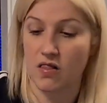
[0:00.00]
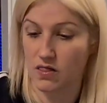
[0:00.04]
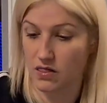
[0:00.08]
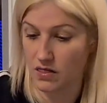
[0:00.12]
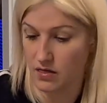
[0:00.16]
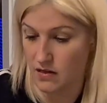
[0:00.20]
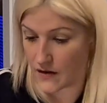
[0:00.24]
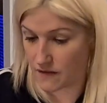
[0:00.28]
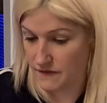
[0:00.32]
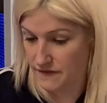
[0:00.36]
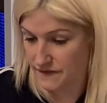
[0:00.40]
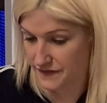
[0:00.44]

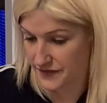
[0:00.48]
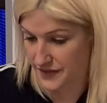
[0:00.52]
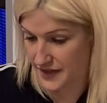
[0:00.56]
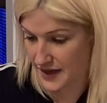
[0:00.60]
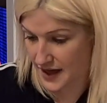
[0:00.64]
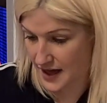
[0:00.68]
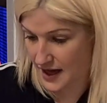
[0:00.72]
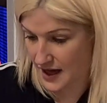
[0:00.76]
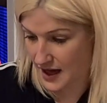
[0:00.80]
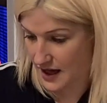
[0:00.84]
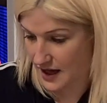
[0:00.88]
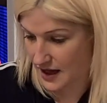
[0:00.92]
love
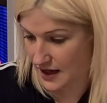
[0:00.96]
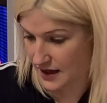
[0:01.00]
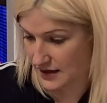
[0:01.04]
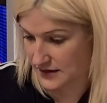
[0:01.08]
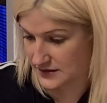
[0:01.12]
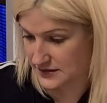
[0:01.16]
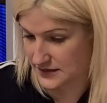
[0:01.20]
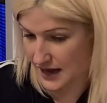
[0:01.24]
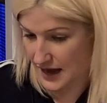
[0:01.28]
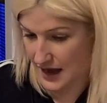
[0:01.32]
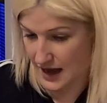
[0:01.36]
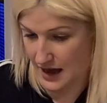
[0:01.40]
that.
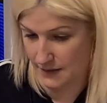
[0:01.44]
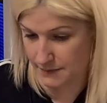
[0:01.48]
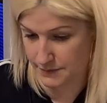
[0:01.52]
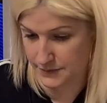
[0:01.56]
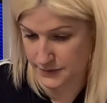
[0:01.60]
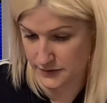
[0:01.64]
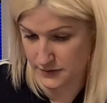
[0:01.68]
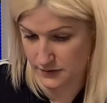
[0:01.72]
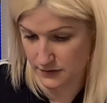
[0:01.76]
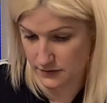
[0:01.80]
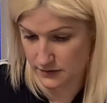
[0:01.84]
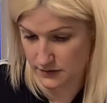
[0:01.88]
It's
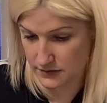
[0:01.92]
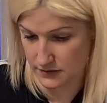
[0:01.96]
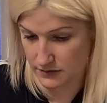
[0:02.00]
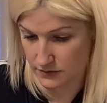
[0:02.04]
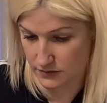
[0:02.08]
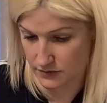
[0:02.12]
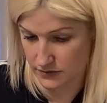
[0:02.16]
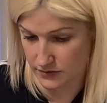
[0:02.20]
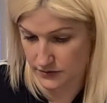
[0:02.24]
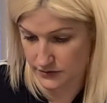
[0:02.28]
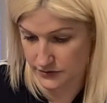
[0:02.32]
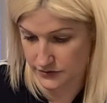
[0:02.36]
absolutely
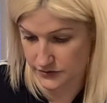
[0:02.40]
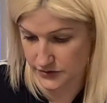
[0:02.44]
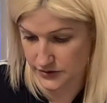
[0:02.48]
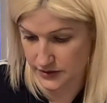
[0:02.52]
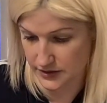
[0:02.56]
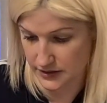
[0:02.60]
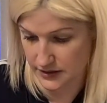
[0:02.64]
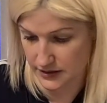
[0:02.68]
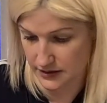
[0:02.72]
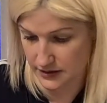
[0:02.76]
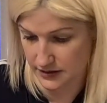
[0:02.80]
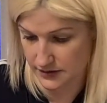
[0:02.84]

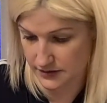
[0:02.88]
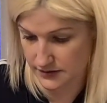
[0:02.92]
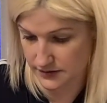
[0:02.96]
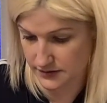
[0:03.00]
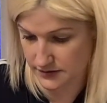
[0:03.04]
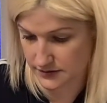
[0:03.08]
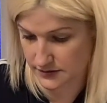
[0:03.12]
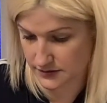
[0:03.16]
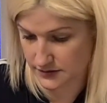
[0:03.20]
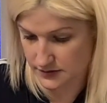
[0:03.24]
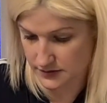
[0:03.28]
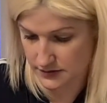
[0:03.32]

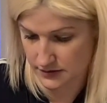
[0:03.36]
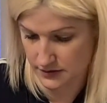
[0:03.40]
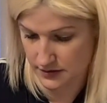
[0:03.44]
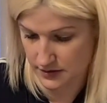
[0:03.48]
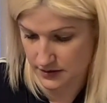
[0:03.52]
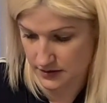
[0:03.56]
gorgeous.